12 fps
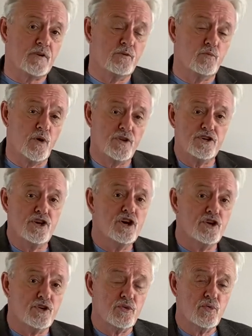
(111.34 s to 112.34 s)
with
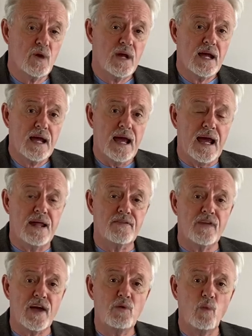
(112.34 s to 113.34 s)
you and
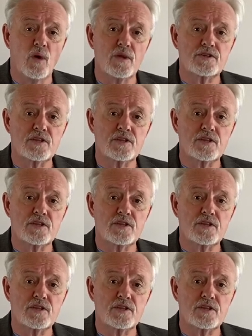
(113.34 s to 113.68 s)
they want